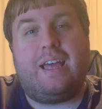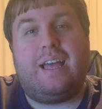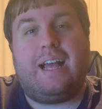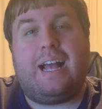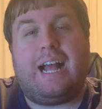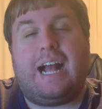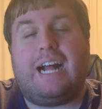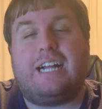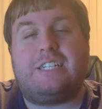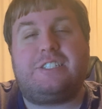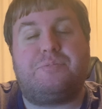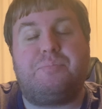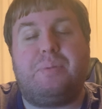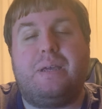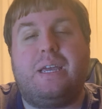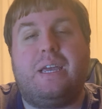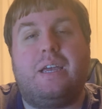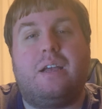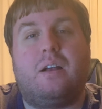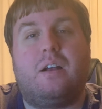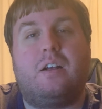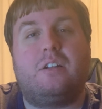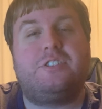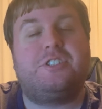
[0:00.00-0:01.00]
as
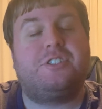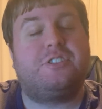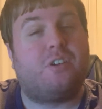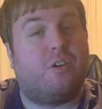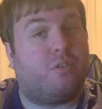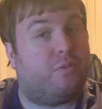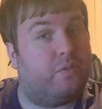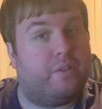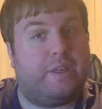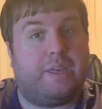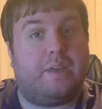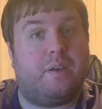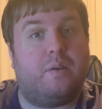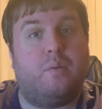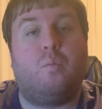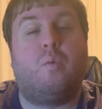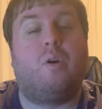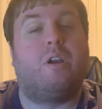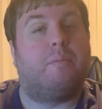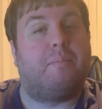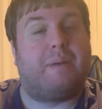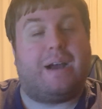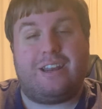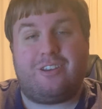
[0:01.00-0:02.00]
being certainly
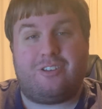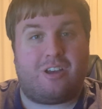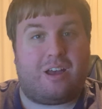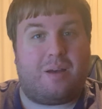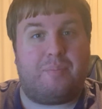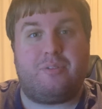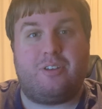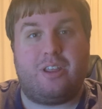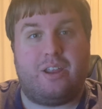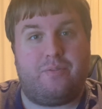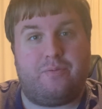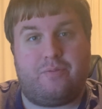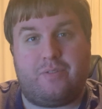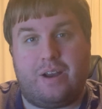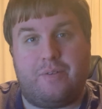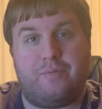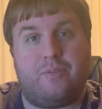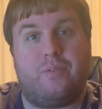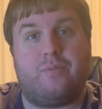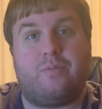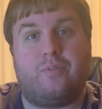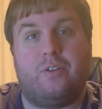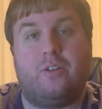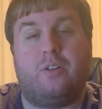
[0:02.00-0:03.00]
one of my top 10
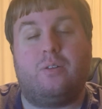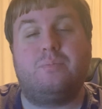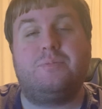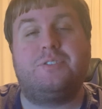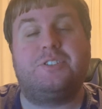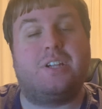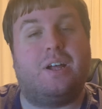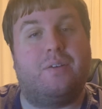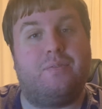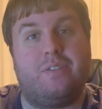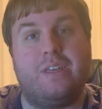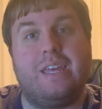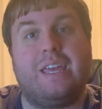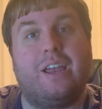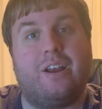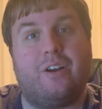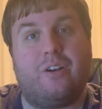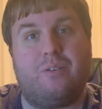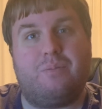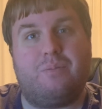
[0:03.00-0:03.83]
favorite films of the year.